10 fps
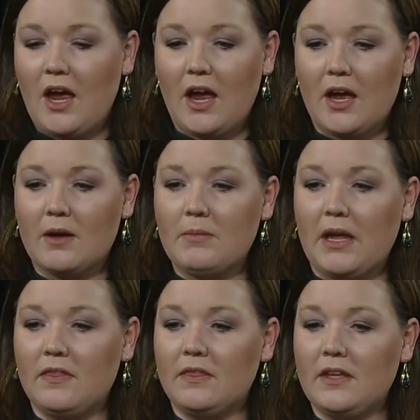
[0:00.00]
And
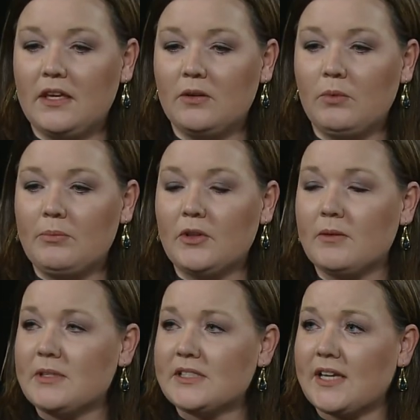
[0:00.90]
then we
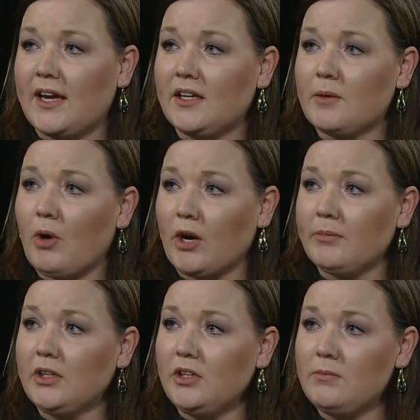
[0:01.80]
put them inside an
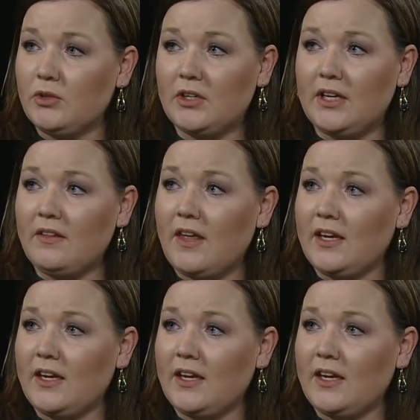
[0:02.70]
apartment community.